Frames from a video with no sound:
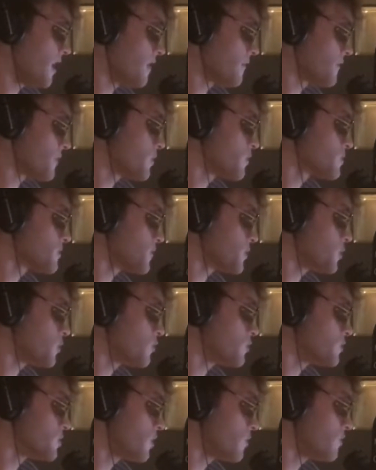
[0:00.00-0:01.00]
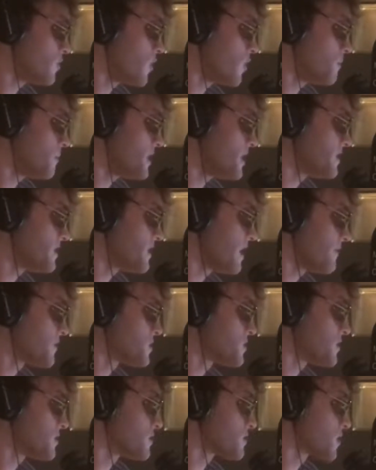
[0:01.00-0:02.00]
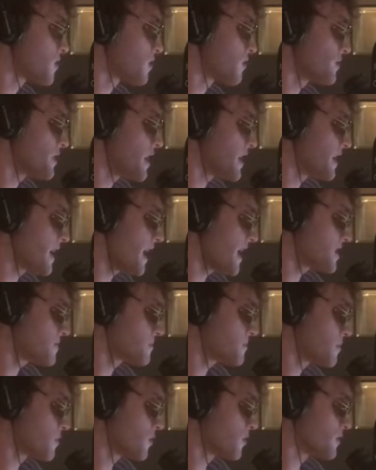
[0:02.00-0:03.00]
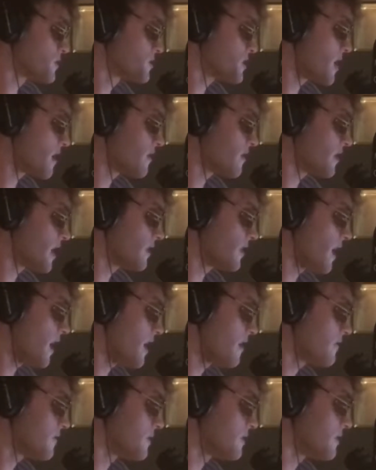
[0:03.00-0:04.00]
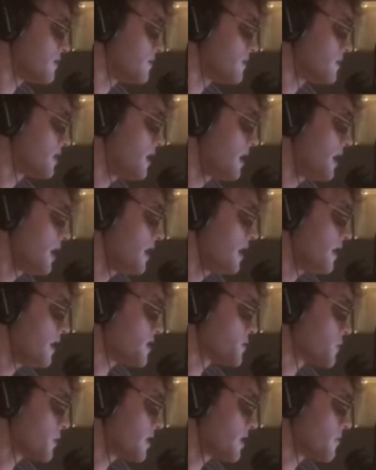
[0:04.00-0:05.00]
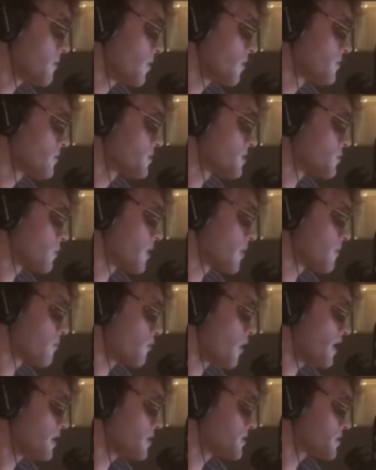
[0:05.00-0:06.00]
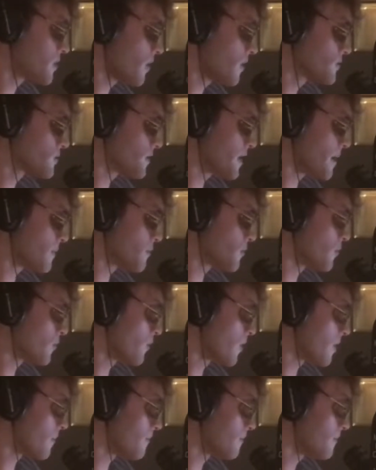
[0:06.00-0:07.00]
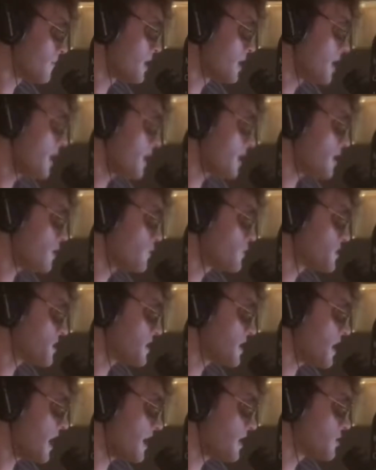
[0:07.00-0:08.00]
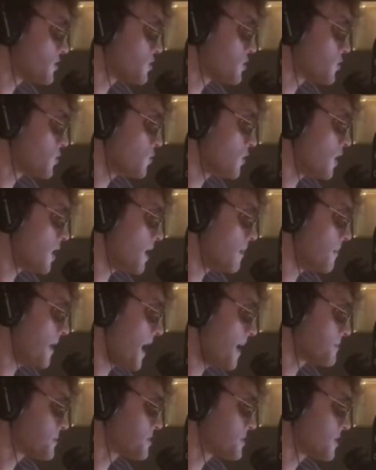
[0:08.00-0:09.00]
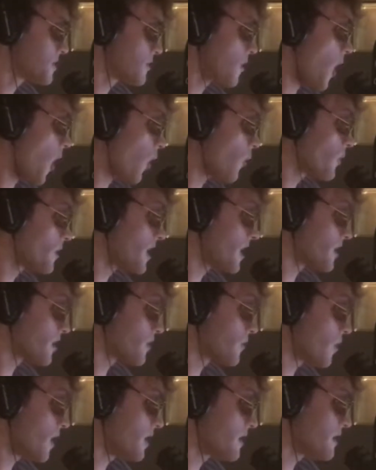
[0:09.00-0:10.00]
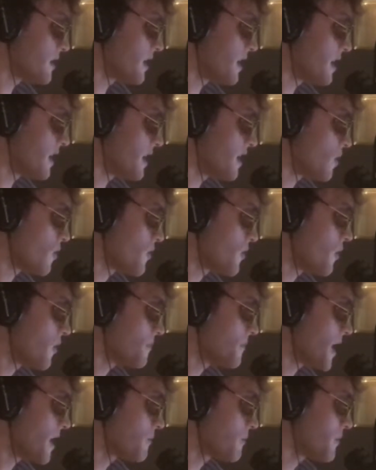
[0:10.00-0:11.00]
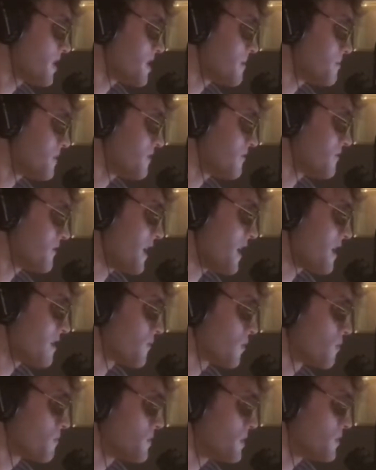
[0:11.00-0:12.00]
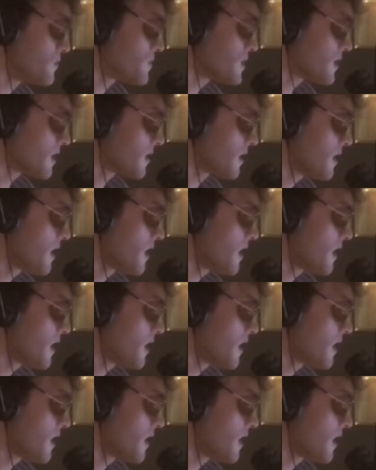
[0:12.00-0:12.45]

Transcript: For those of you who don't know, Pete Davidson is currently a cast member on Saturday Night Live, and he's really emerged as one of the brightest stars on that program. He was engaged to pop singer Ariana Grande, and although I'm not really a big fan of her music,